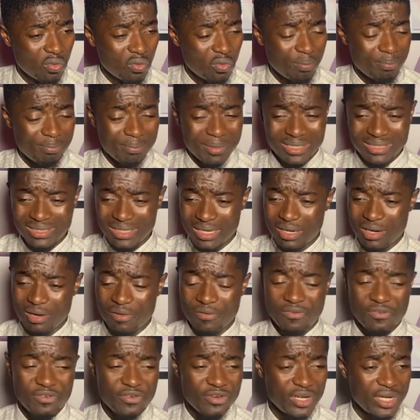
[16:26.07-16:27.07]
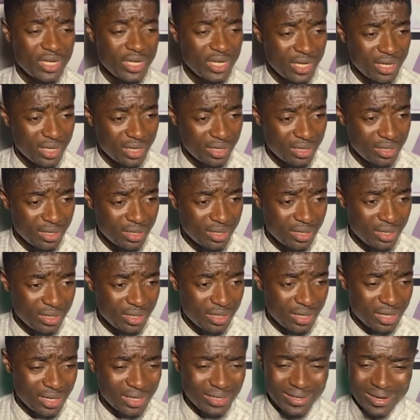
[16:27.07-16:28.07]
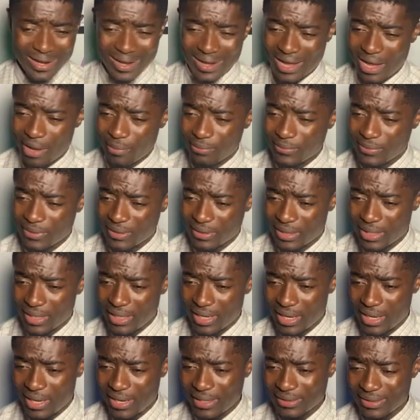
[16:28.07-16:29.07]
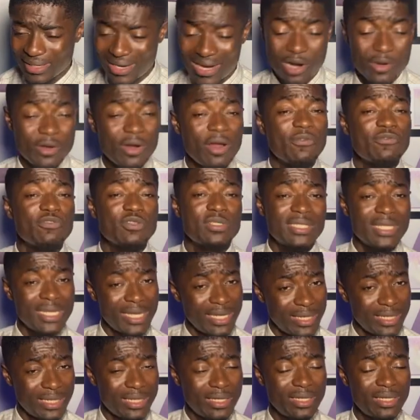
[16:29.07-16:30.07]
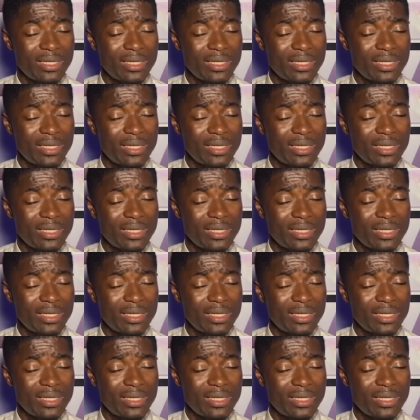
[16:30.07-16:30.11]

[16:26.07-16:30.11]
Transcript: Meshach a free year and their captain a year Zakaria Fuseni.